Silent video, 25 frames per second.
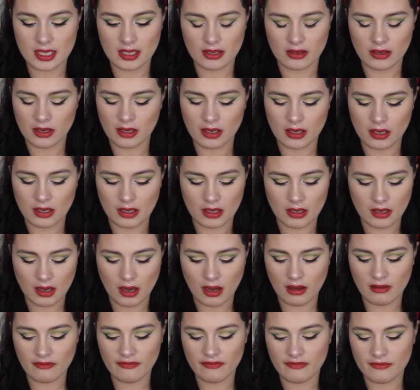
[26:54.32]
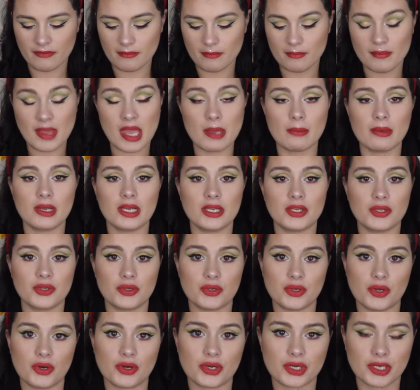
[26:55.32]
of Maybelline
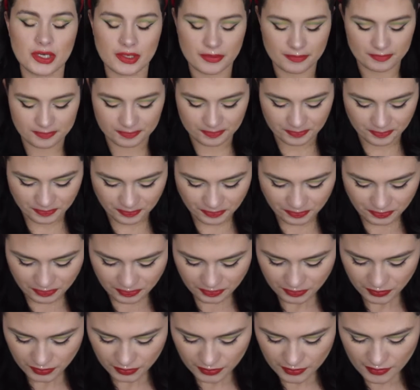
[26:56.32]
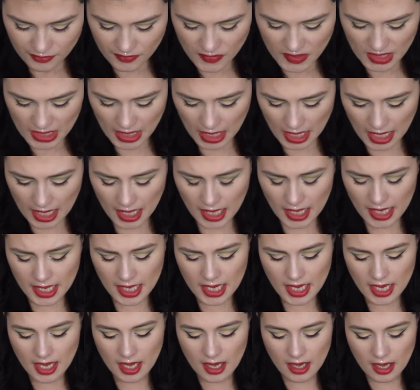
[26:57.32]
New York. I
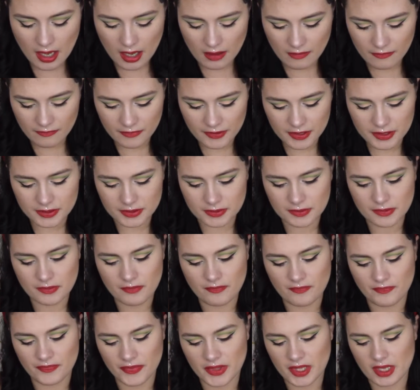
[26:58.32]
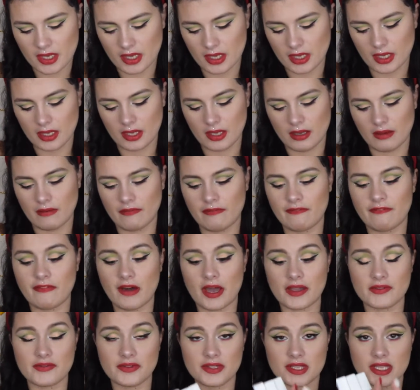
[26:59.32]
have
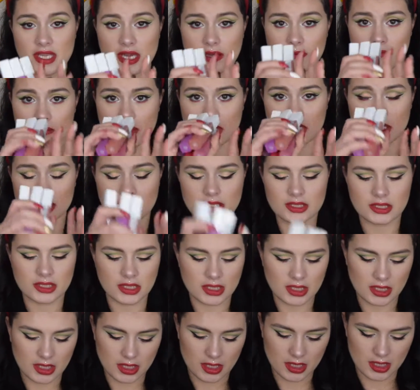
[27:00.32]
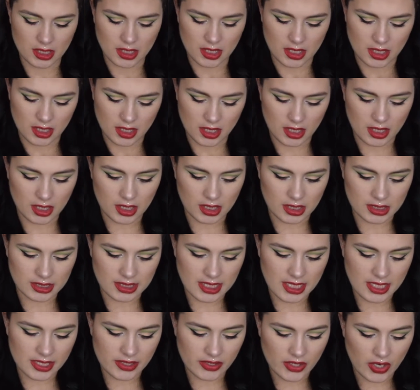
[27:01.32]
5 of them.
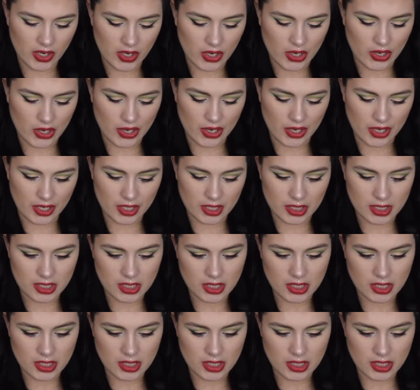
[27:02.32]
They are